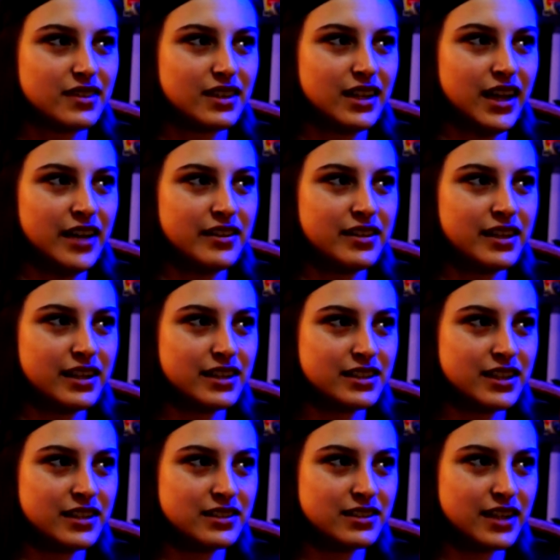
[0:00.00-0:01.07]
I think it
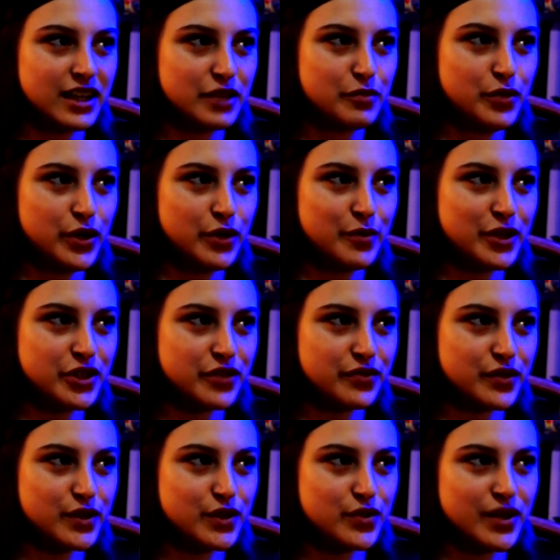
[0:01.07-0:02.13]
does like put a bunch of
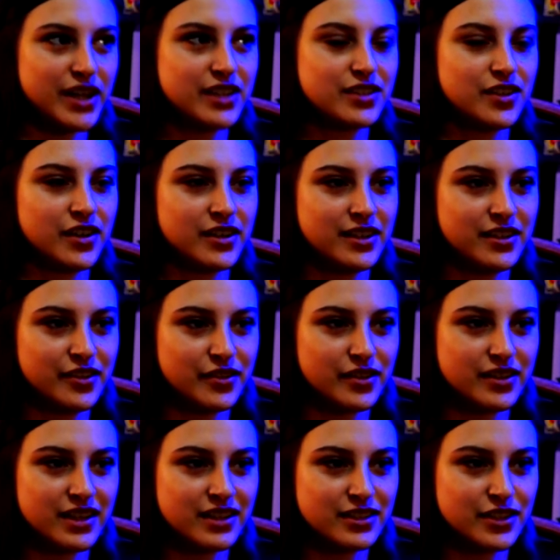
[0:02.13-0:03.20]
restraints on it, on the
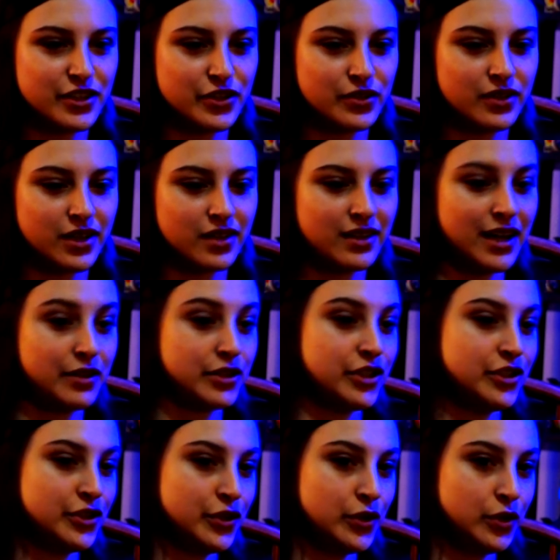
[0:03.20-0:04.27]
things that you're like allowed to
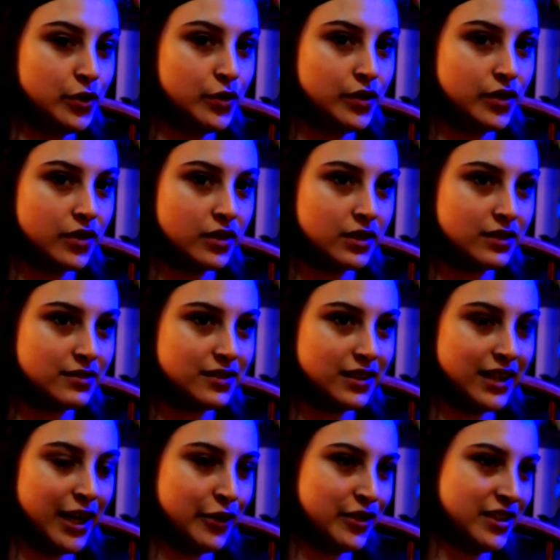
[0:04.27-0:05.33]
do or
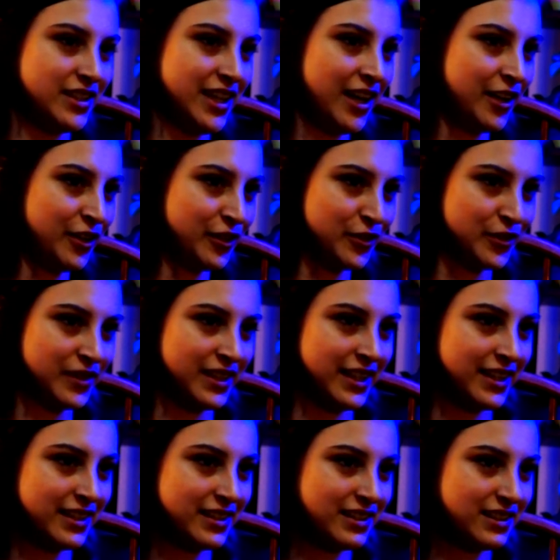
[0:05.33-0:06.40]
allowed to sell, or
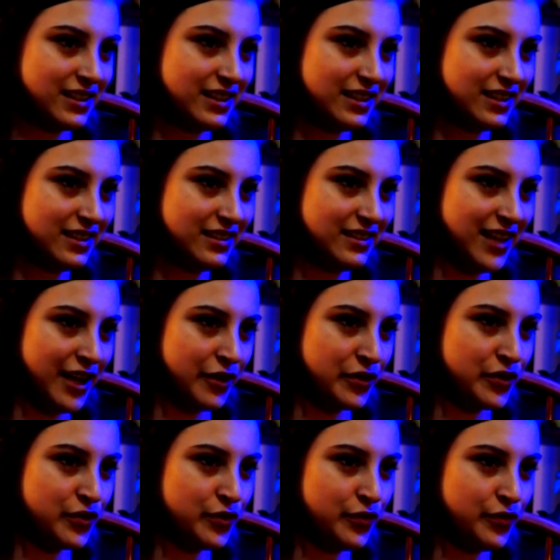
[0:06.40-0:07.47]
like how
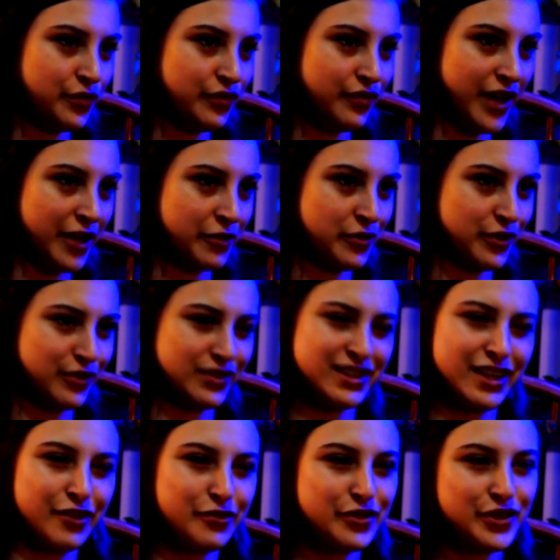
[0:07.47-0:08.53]
you value
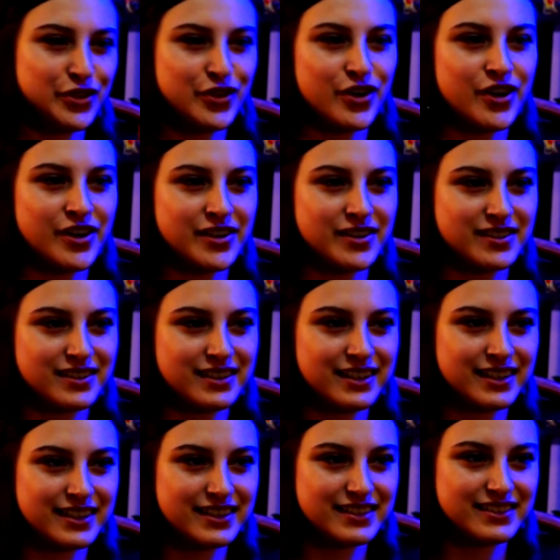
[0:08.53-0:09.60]
yourself and your art.
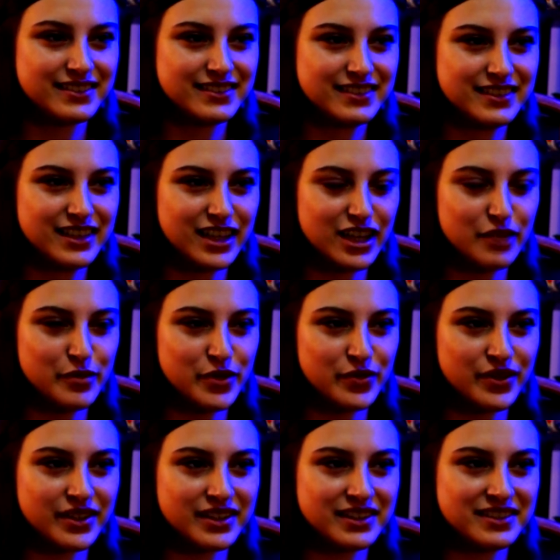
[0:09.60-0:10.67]
Like it can be
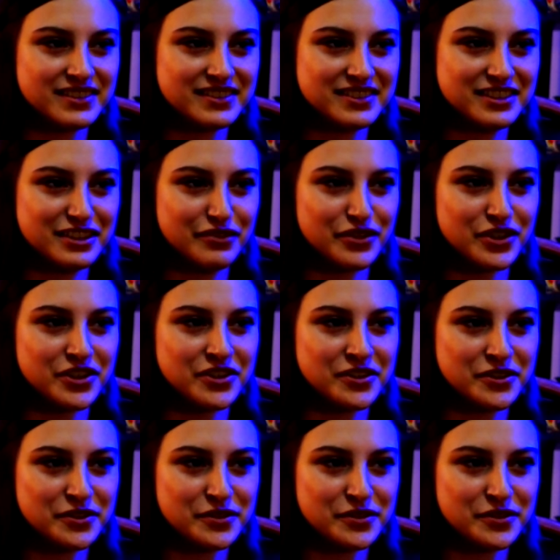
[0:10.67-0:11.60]
really difficult.